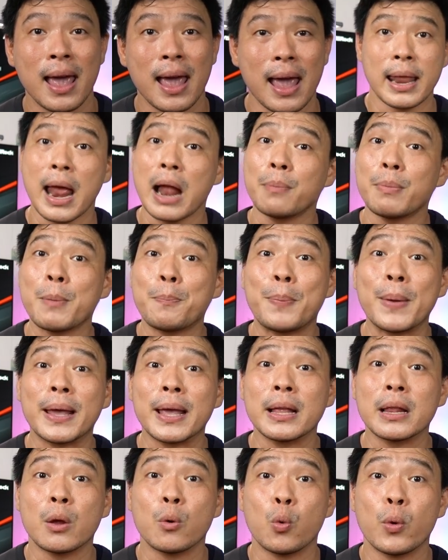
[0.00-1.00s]
And I'll be
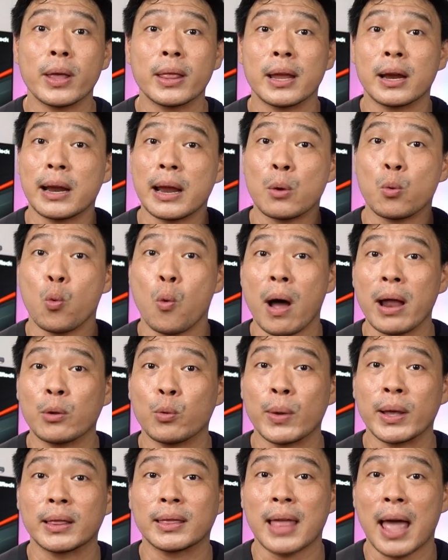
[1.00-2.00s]
picking a winner in
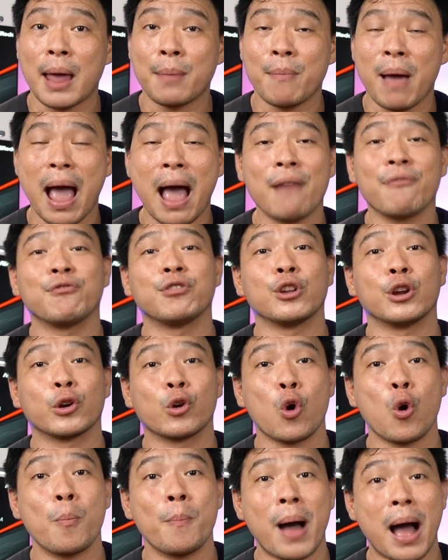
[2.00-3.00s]
1 week time after
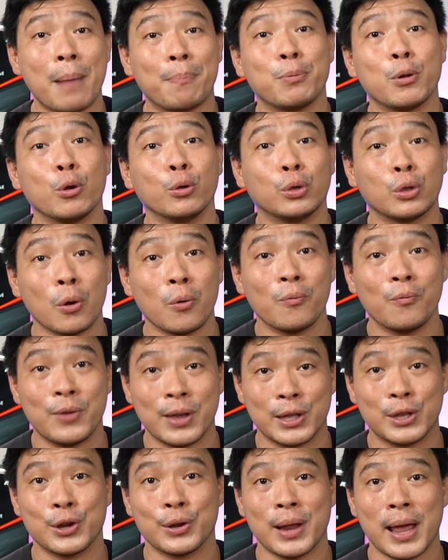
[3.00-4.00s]
ko ma-upload tong
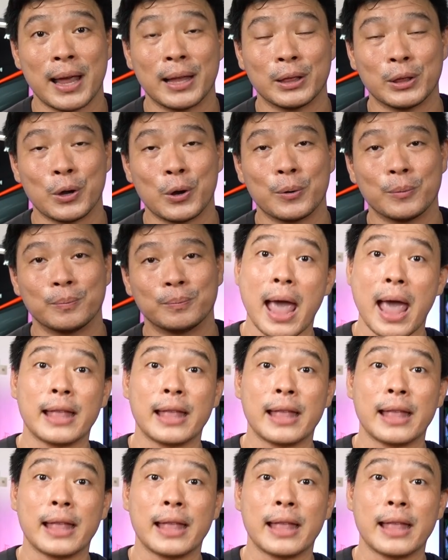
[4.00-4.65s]
video na ito.